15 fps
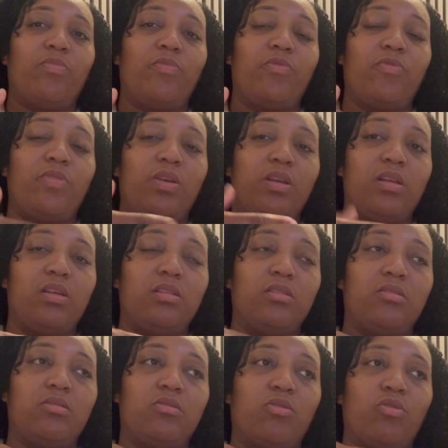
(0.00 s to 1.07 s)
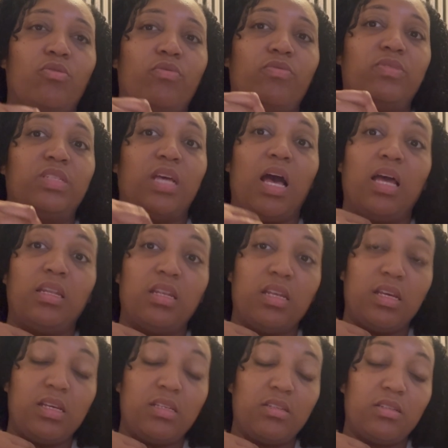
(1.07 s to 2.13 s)
feelings of
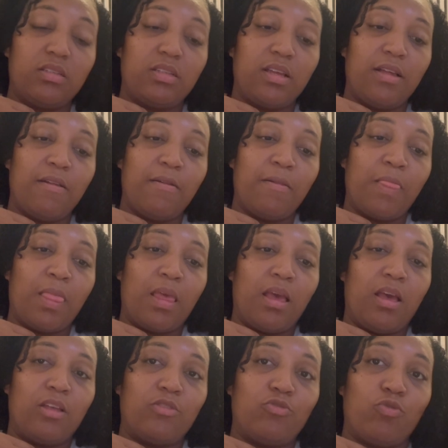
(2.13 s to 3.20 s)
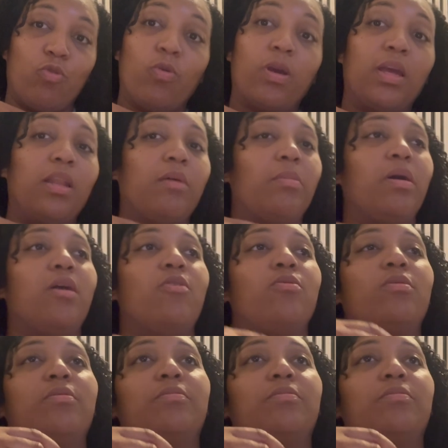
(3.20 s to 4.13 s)
sadness, talking about